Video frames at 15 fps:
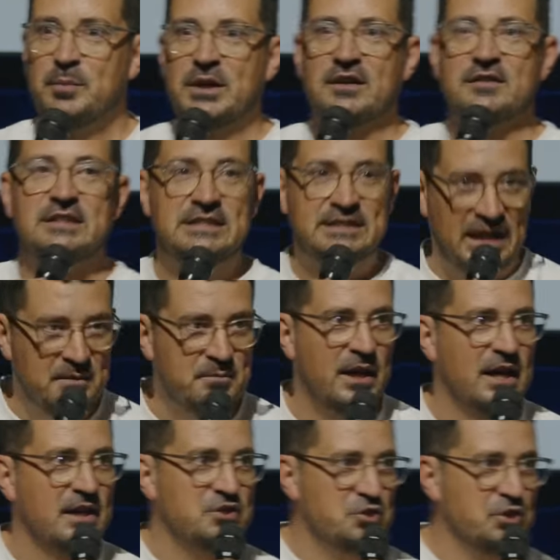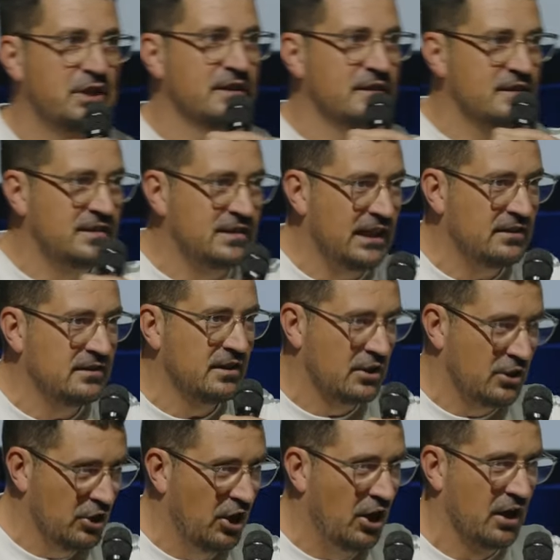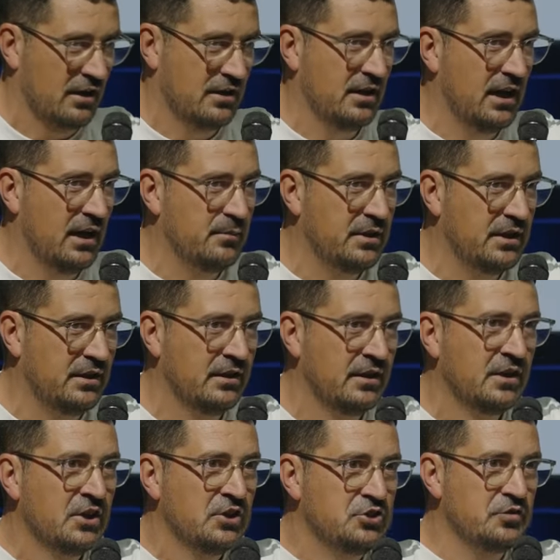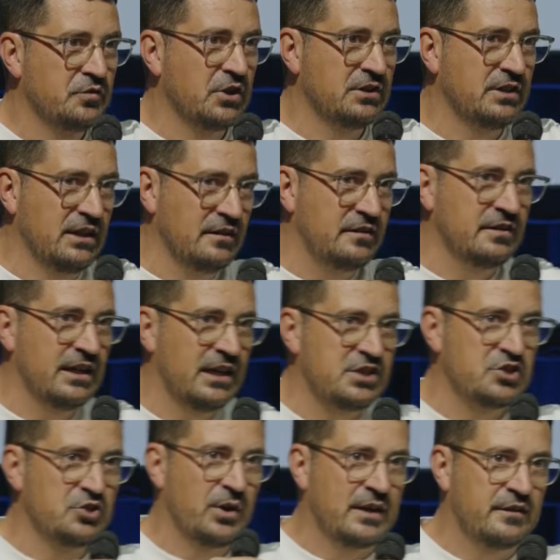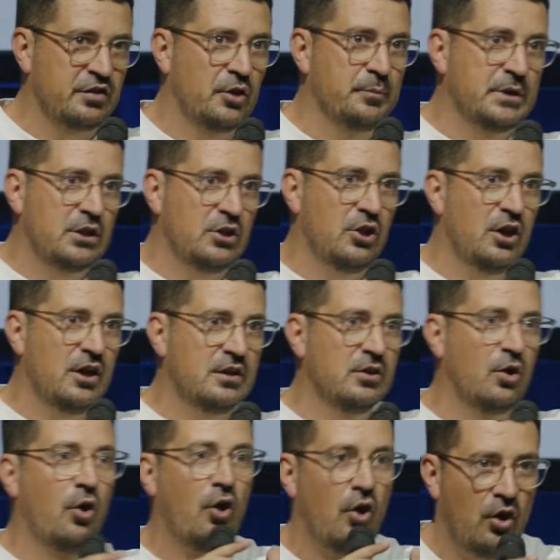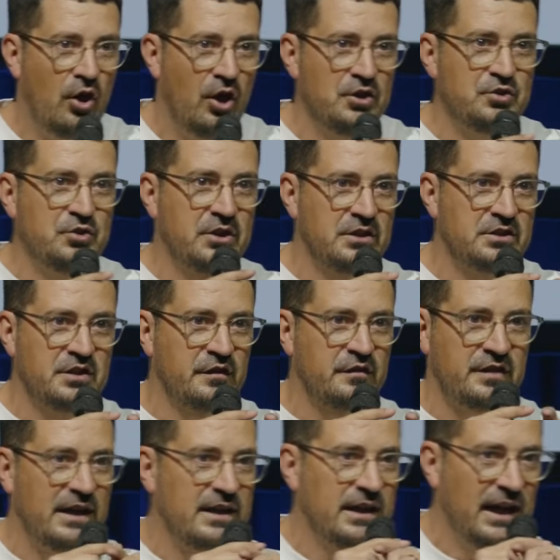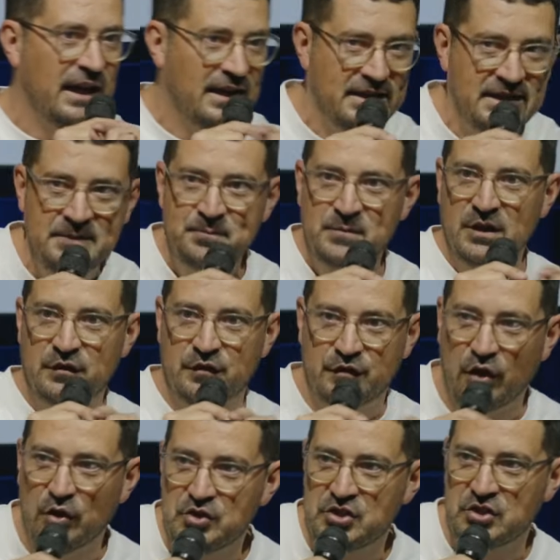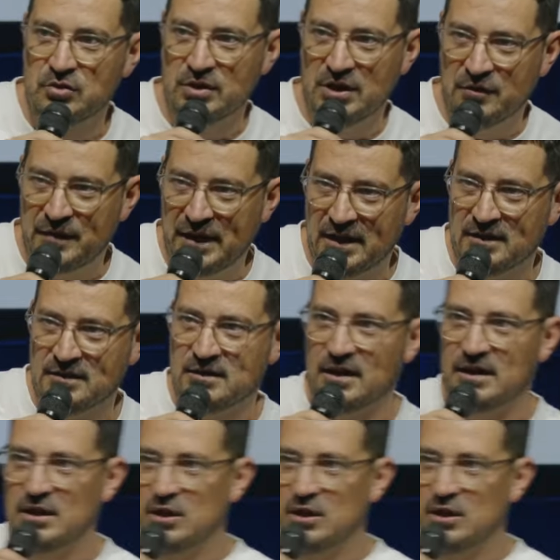because in Denmark, you can set the clock. I mean, you've got the international atomic clock, or you can just take any social event that